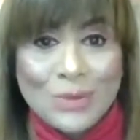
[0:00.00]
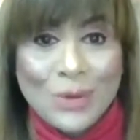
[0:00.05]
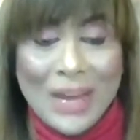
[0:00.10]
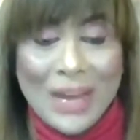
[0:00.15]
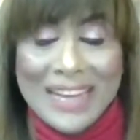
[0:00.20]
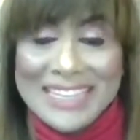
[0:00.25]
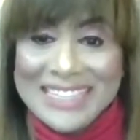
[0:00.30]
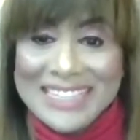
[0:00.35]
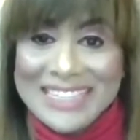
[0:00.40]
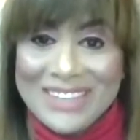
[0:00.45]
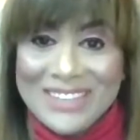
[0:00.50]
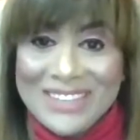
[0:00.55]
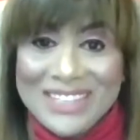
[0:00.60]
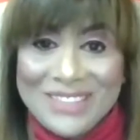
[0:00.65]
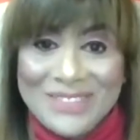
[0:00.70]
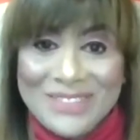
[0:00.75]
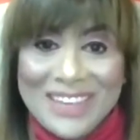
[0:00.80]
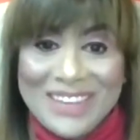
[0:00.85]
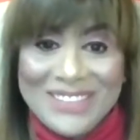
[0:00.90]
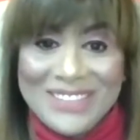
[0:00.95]
or under
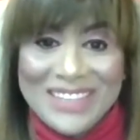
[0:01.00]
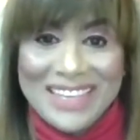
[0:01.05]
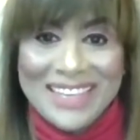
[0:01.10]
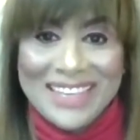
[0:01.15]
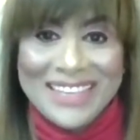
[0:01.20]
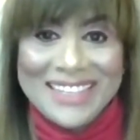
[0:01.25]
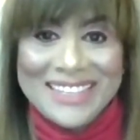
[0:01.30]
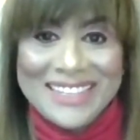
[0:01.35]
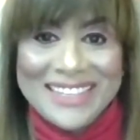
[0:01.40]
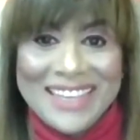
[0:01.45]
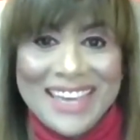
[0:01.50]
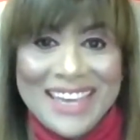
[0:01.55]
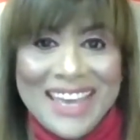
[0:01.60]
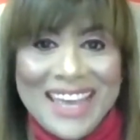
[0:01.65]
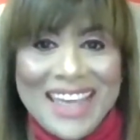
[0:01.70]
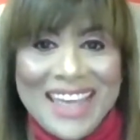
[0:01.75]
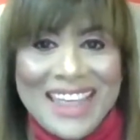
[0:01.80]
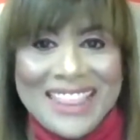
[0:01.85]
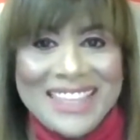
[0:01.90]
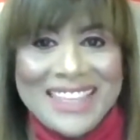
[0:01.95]
75 days.
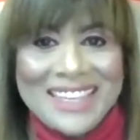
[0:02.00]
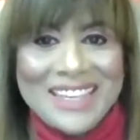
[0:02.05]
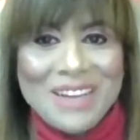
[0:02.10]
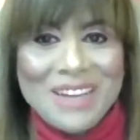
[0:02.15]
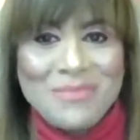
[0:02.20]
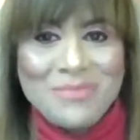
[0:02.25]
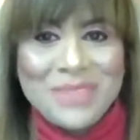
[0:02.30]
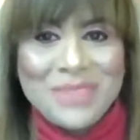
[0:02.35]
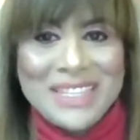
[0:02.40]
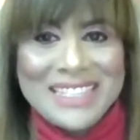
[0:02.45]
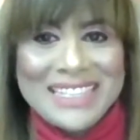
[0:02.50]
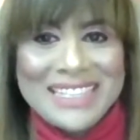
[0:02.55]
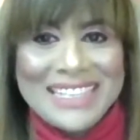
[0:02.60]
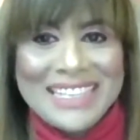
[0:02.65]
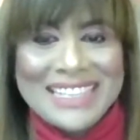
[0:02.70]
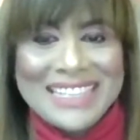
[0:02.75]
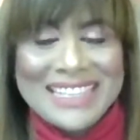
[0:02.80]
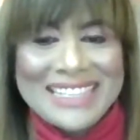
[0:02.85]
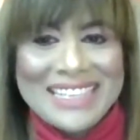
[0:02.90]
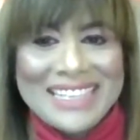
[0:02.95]
The Compass
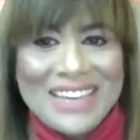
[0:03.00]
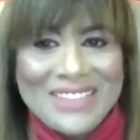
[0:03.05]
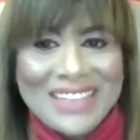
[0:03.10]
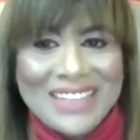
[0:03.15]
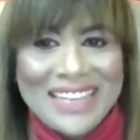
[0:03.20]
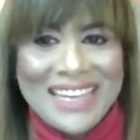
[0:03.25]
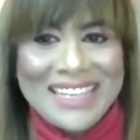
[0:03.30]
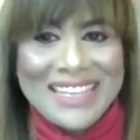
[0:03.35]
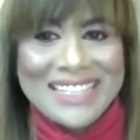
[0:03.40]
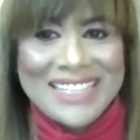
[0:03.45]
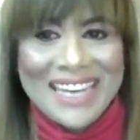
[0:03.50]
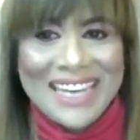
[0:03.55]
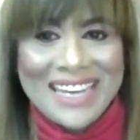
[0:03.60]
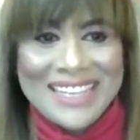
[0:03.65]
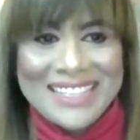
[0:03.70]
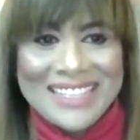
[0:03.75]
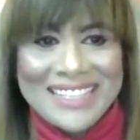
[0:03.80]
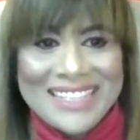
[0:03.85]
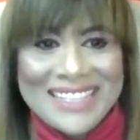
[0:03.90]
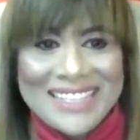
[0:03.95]
Leaders Navigate
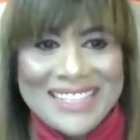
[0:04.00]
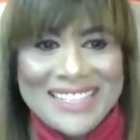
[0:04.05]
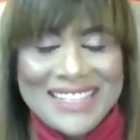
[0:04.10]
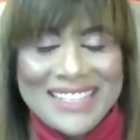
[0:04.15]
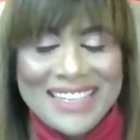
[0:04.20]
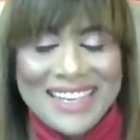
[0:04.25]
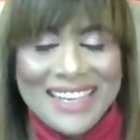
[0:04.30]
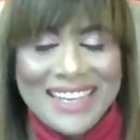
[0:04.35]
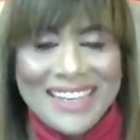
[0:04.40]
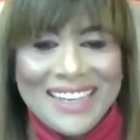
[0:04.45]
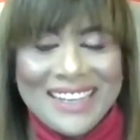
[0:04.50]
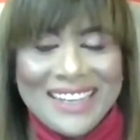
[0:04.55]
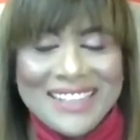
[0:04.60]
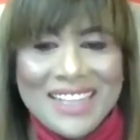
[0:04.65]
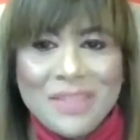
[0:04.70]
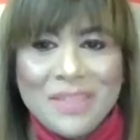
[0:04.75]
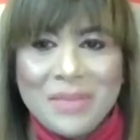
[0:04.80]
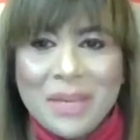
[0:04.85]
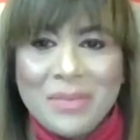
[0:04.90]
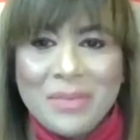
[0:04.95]
Change.
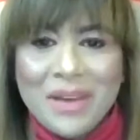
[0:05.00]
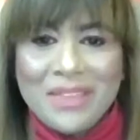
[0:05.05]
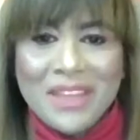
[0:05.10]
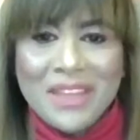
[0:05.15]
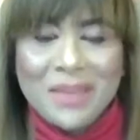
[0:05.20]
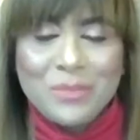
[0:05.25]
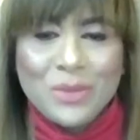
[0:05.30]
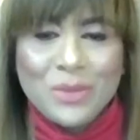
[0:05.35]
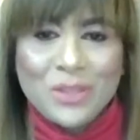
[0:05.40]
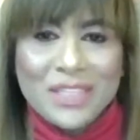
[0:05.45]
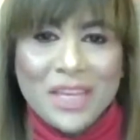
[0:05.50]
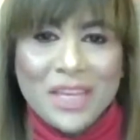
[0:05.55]
Tell me about that book.